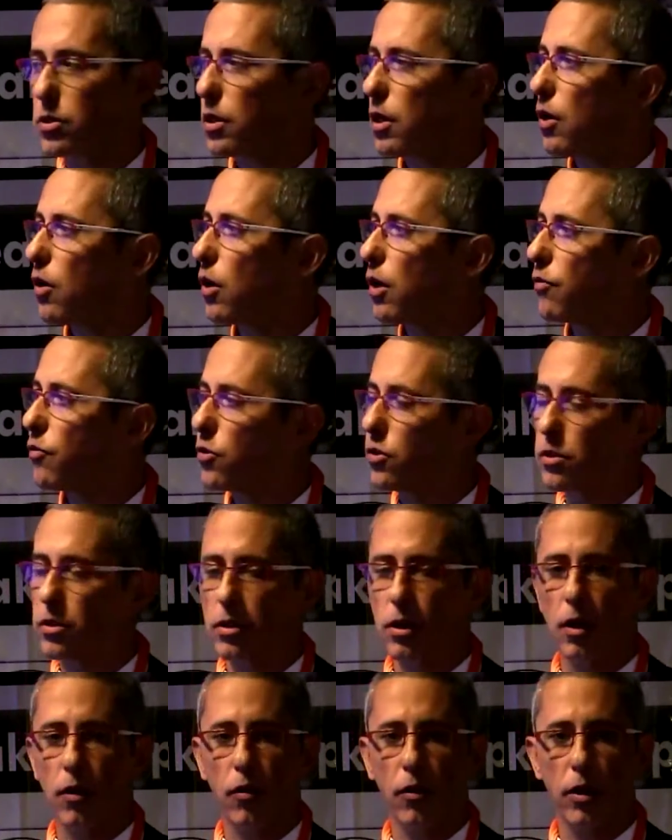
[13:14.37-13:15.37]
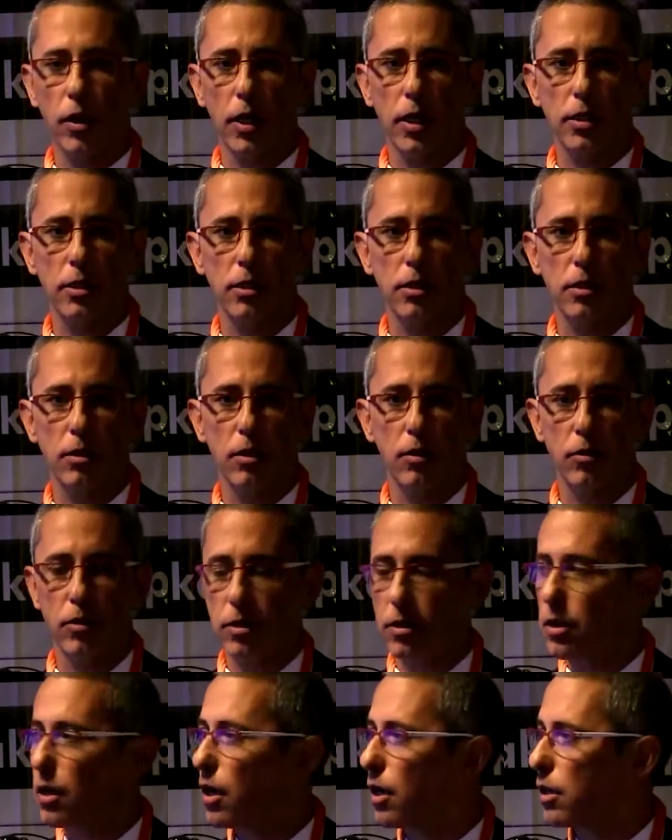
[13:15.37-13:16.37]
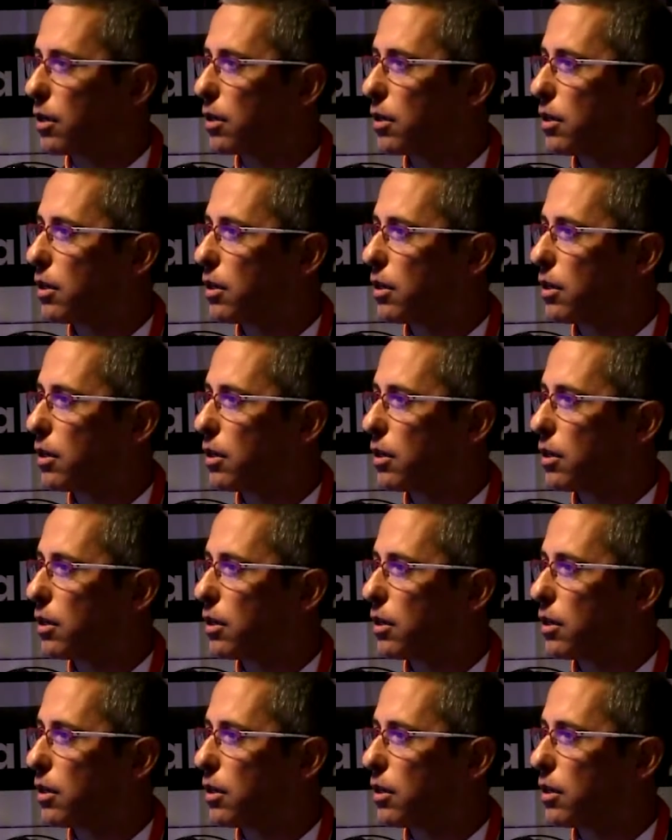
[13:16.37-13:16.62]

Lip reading: However, in other cases, there is none.